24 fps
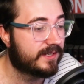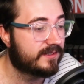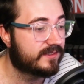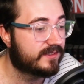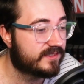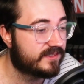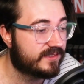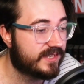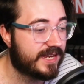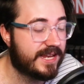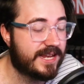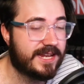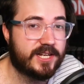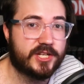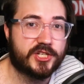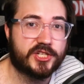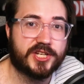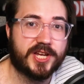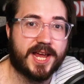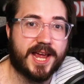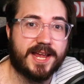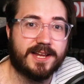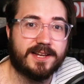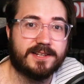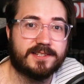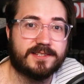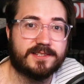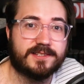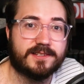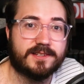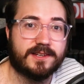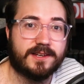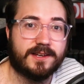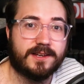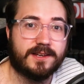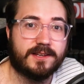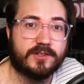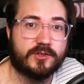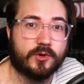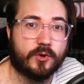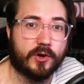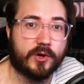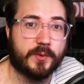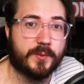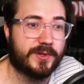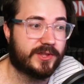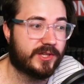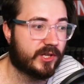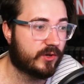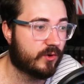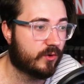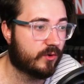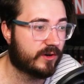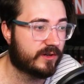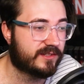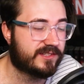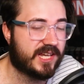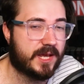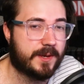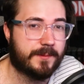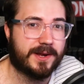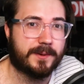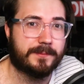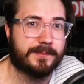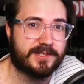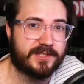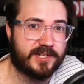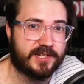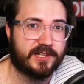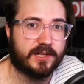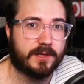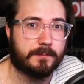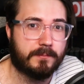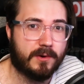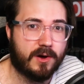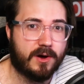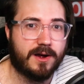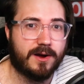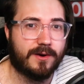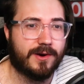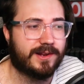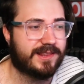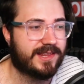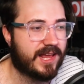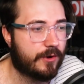Seeing Shanks talking with the Gorosei about a particular pirate,